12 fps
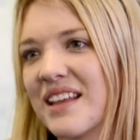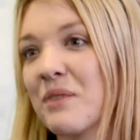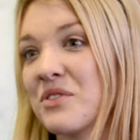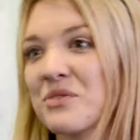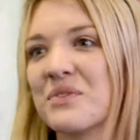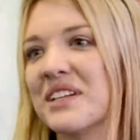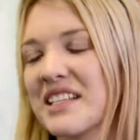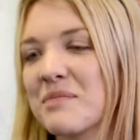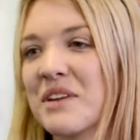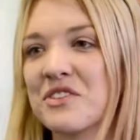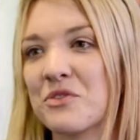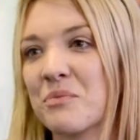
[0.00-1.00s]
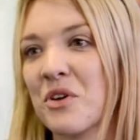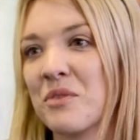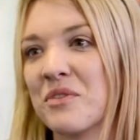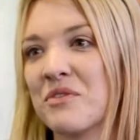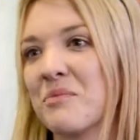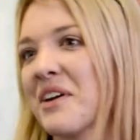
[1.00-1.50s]
And that was a really special
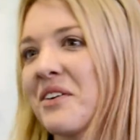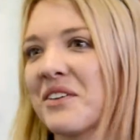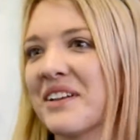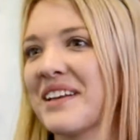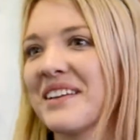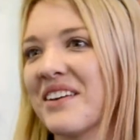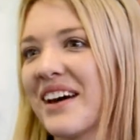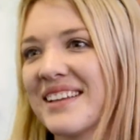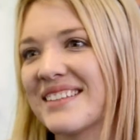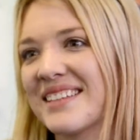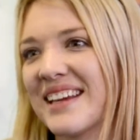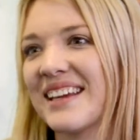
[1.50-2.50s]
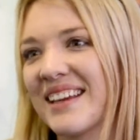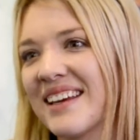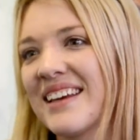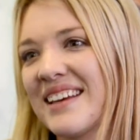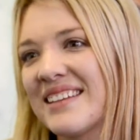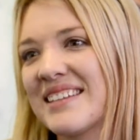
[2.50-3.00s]
moment for my colleague and I to
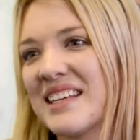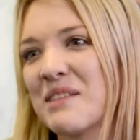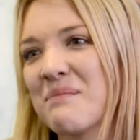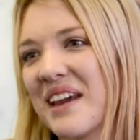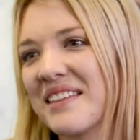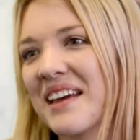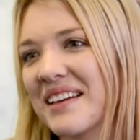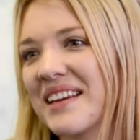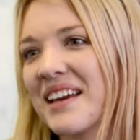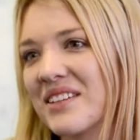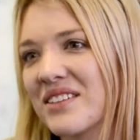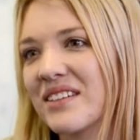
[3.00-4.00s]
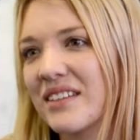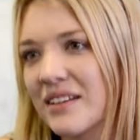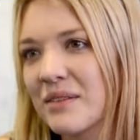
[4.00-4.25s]
see them make that connection.